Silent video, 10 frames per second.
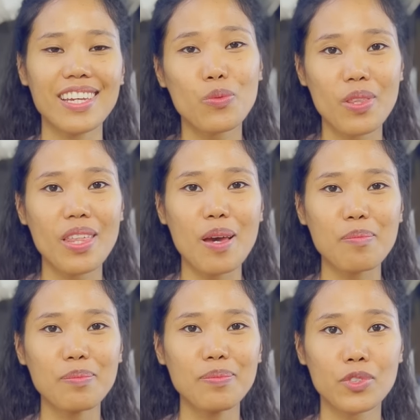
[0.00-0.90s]
with
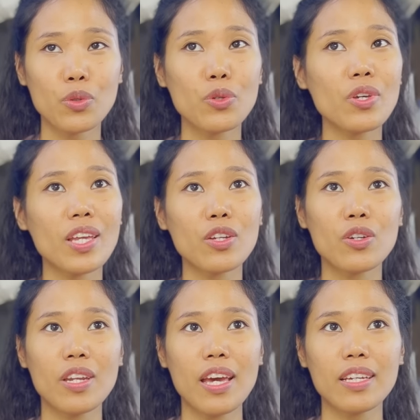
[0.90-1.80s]
them so you can
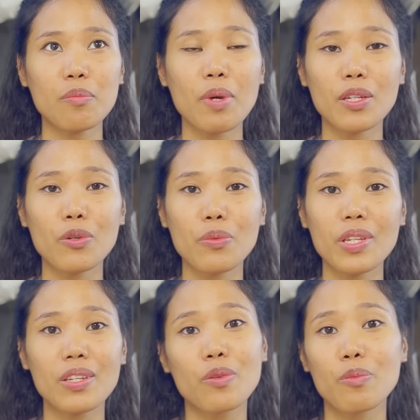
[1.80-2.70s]
connect better
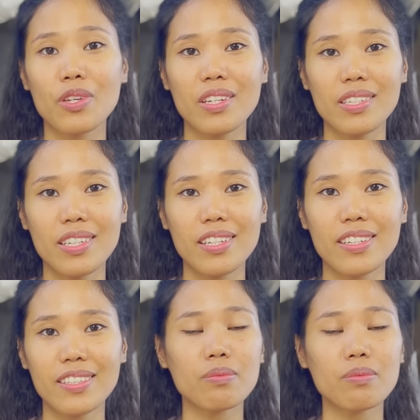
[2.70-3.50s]
with the community.